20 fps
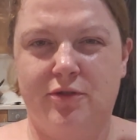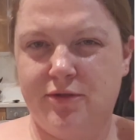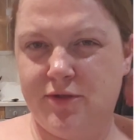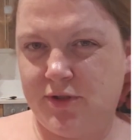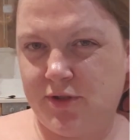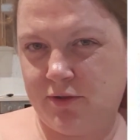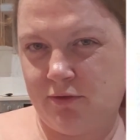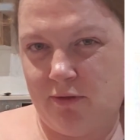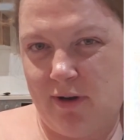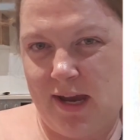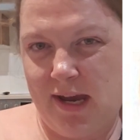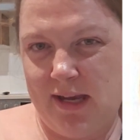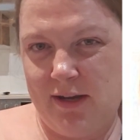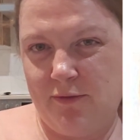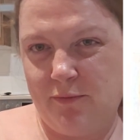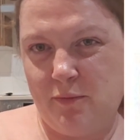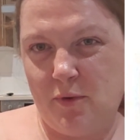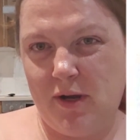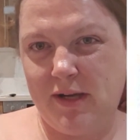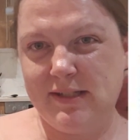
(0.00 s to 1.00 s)
on the screen
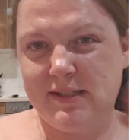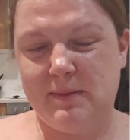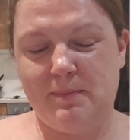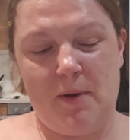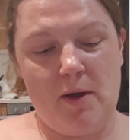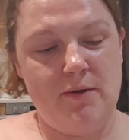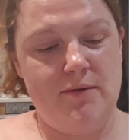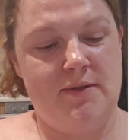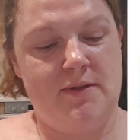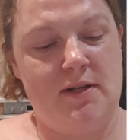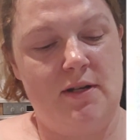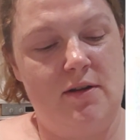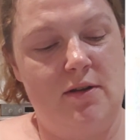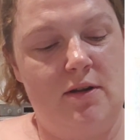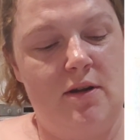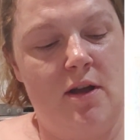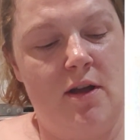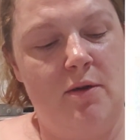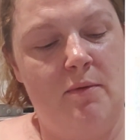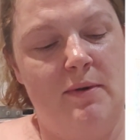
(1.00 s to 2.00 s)
of what it's supposed to
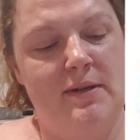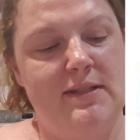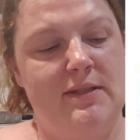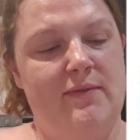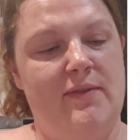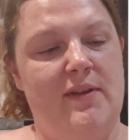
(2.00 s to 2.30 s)
look like when it's